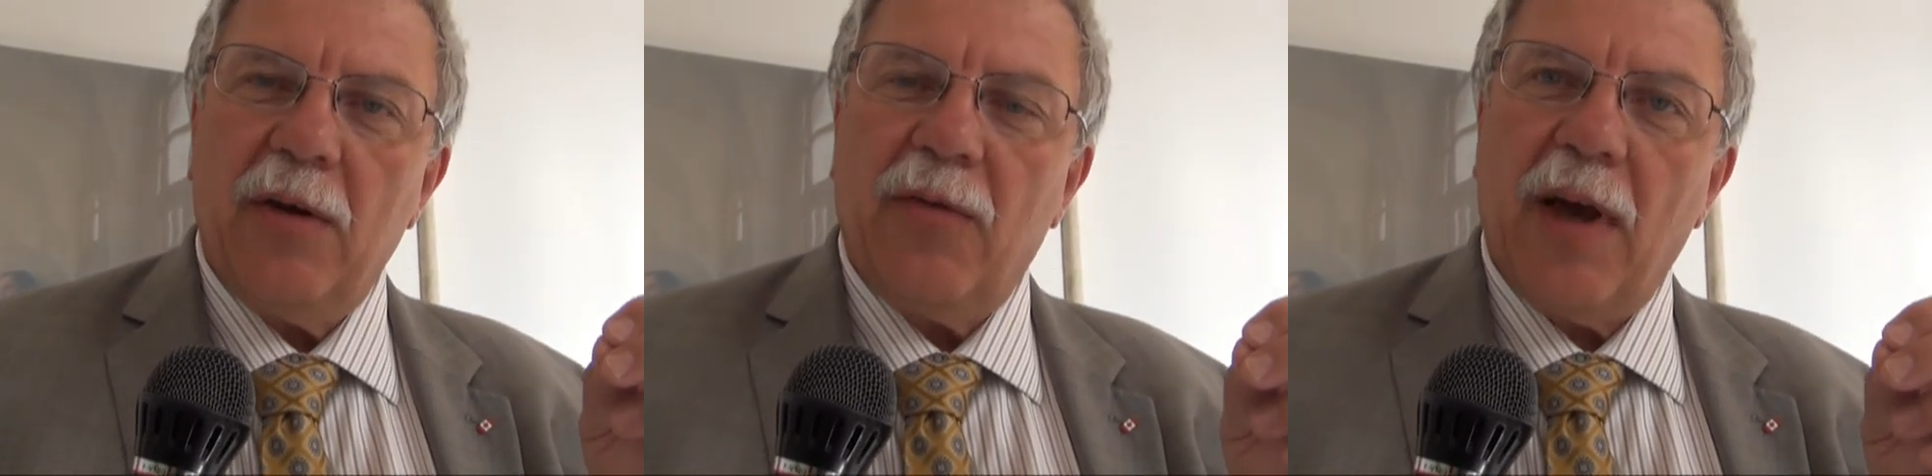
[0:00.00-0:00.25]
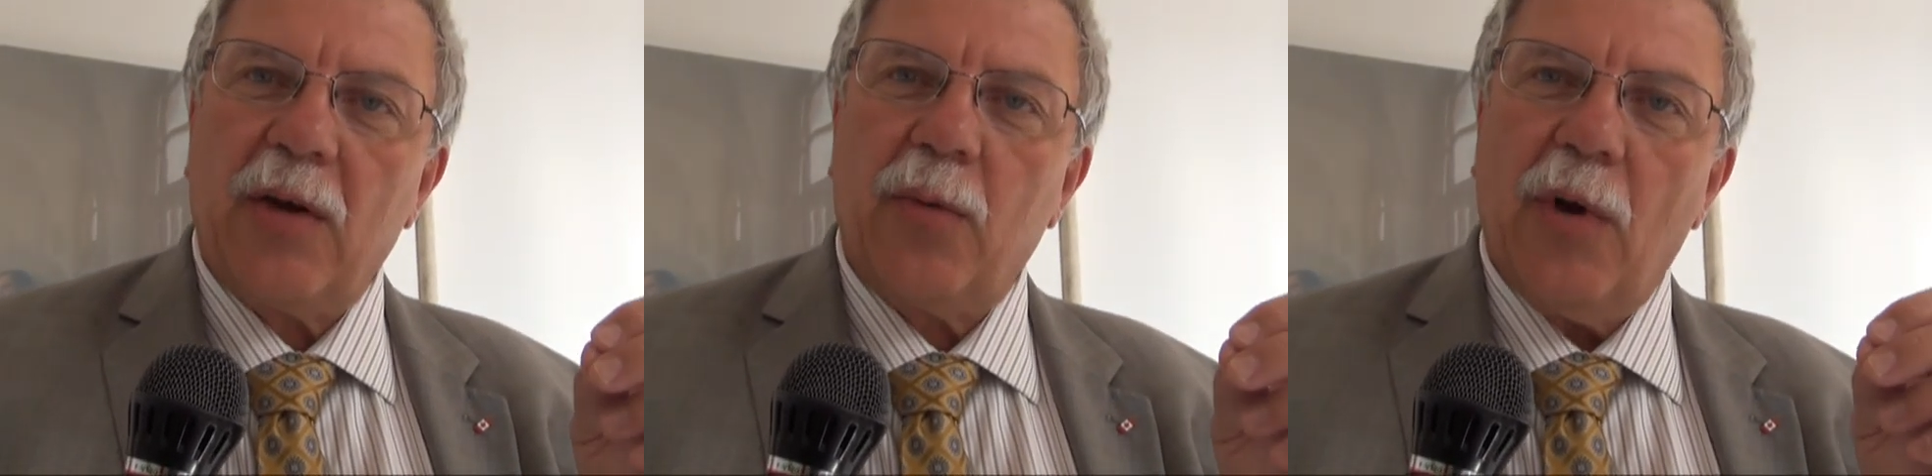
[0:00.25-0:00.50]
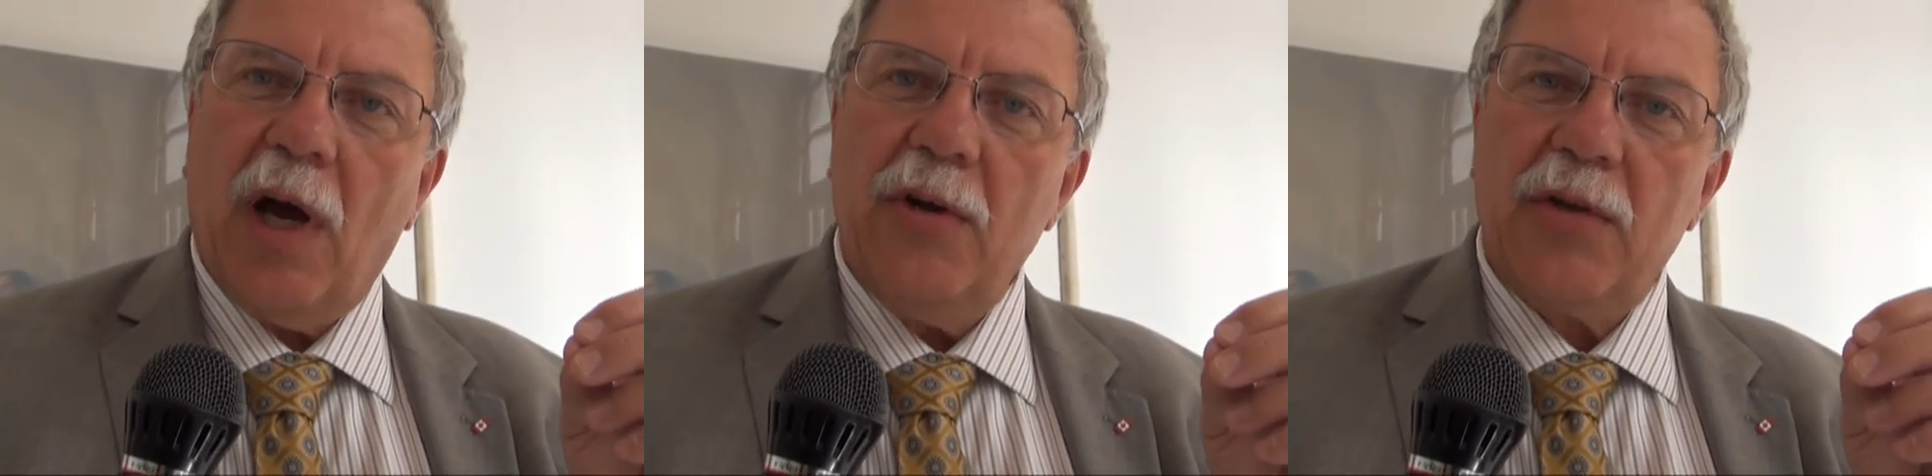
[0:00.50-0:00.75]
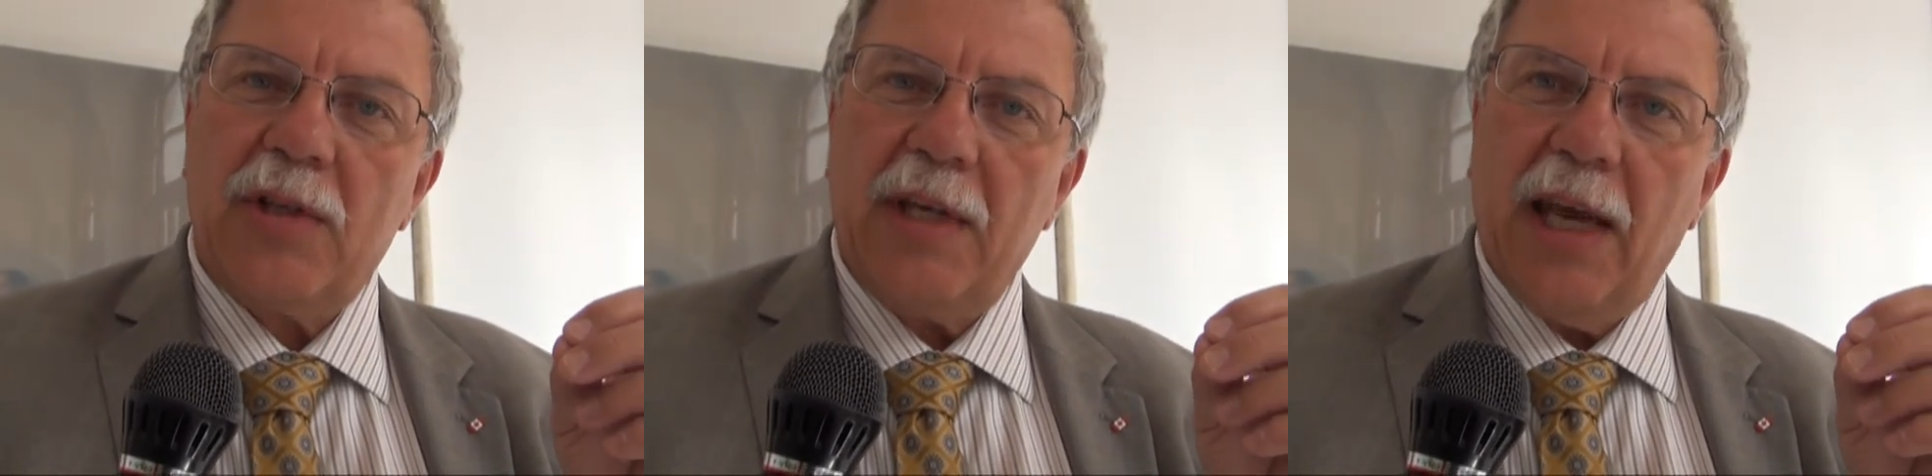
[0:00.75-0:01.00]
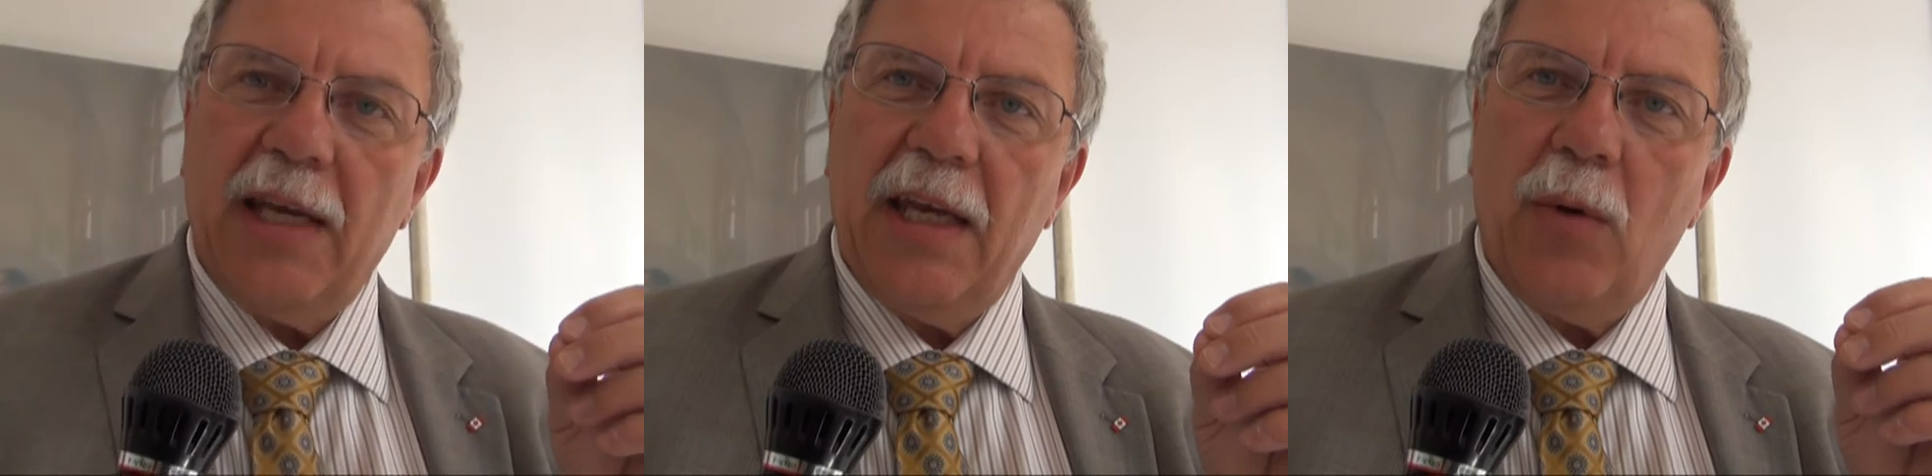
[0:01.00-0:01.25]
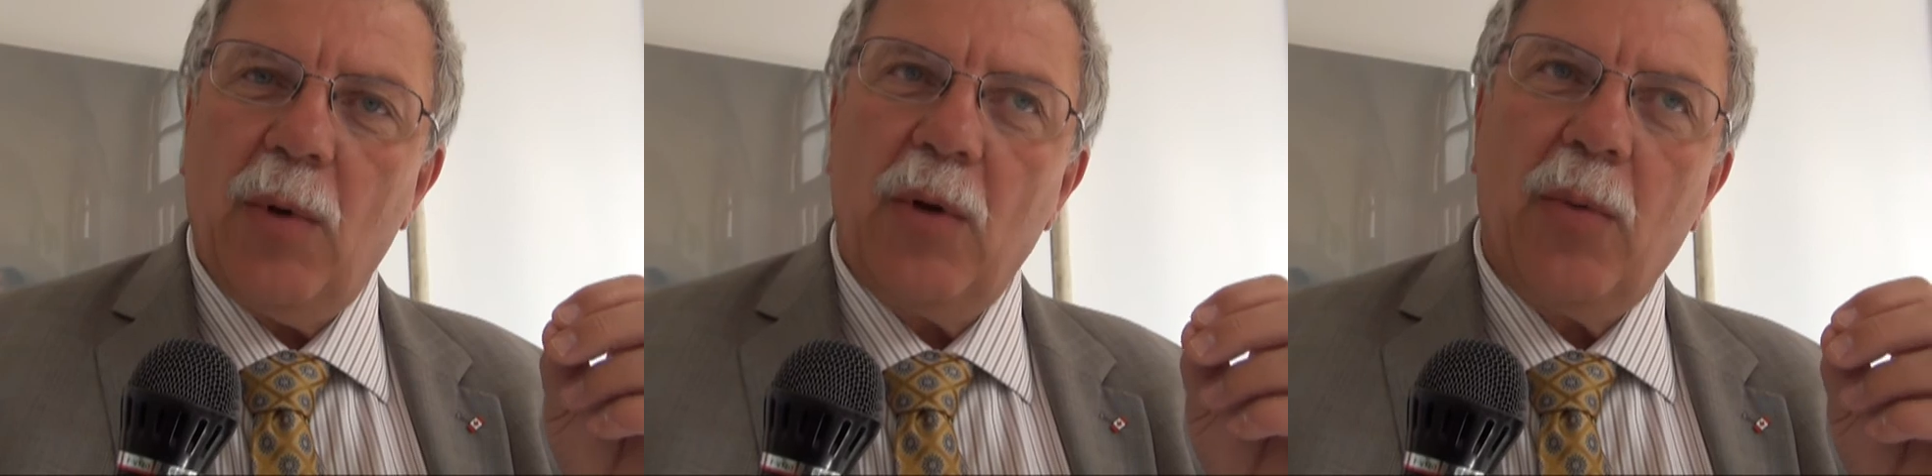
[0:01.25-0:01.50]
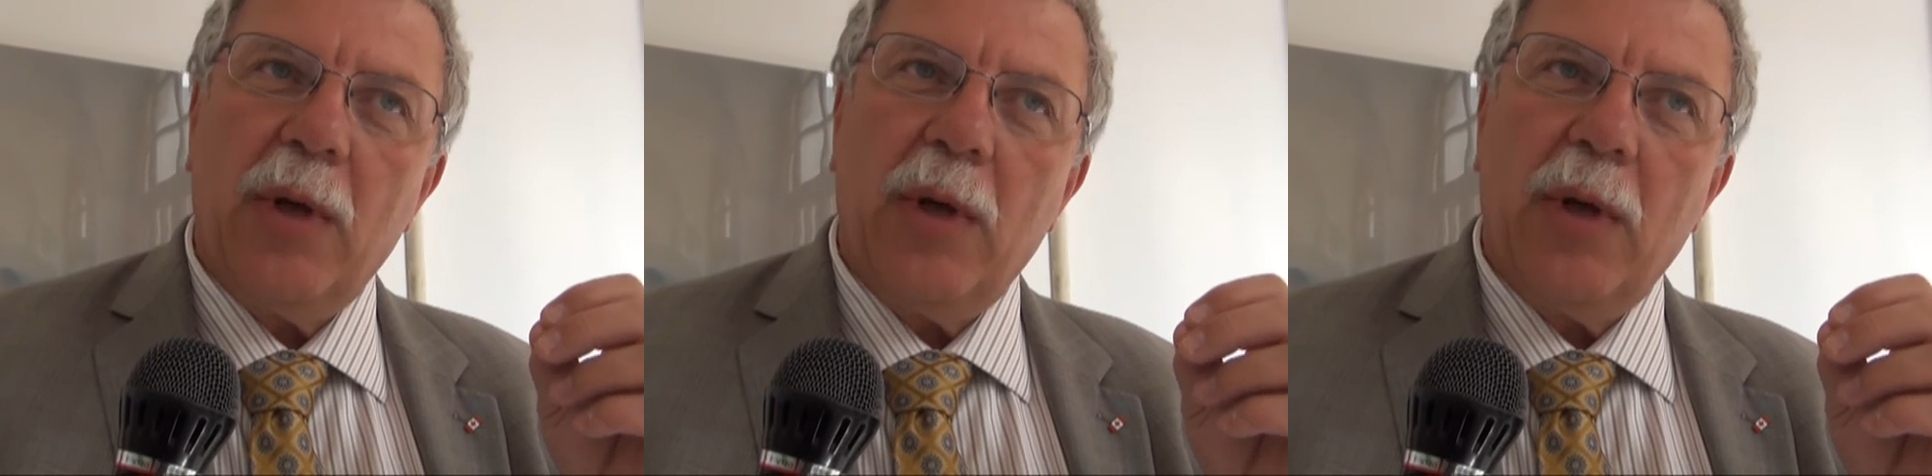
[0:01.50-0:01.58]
In fact, we're understanding when